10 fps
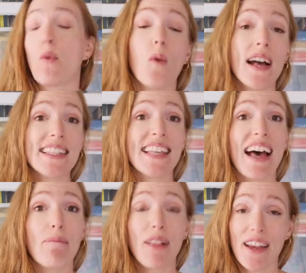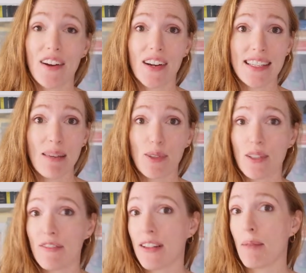Once a player is able
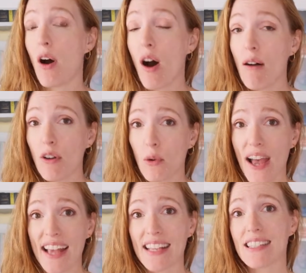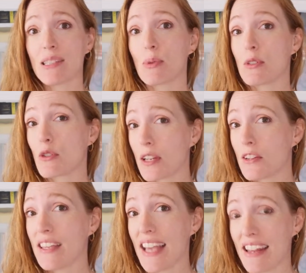to fill up all 4 wagons, this will
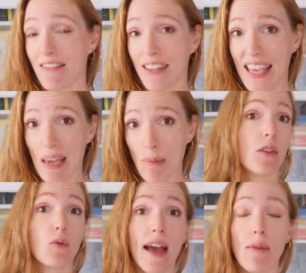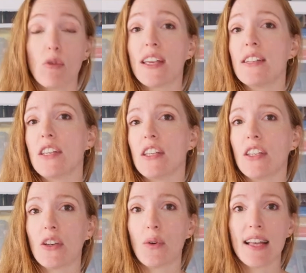trigger the end of the game. The round will
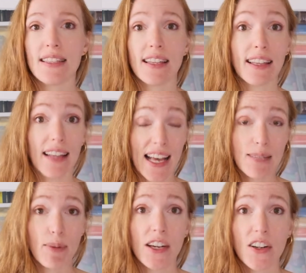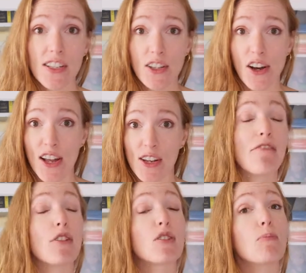continue until the last player is gone. If
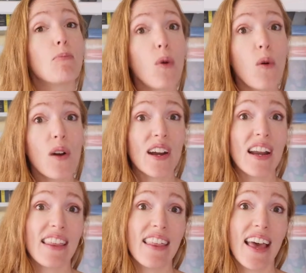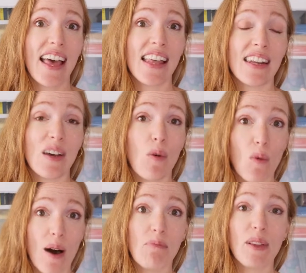there's more than
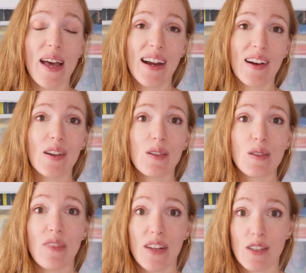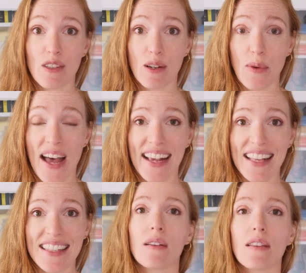1 player who's finished their
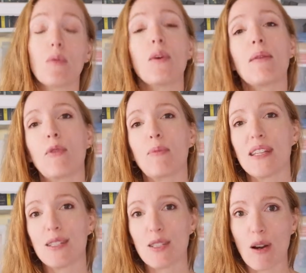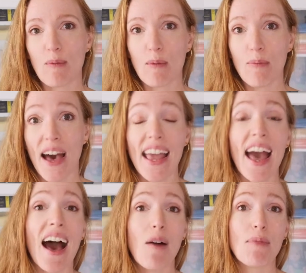wagons, the win will be determined by
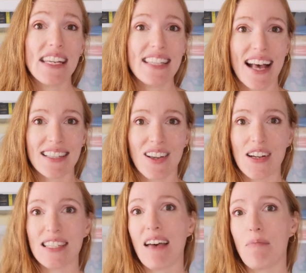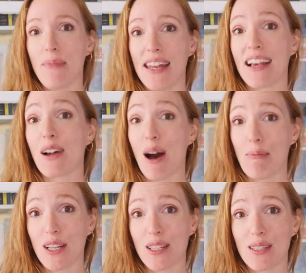how many task cards have been
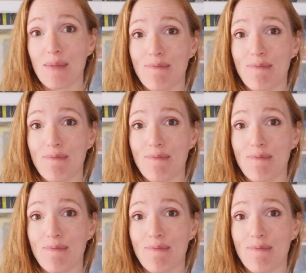accomplished.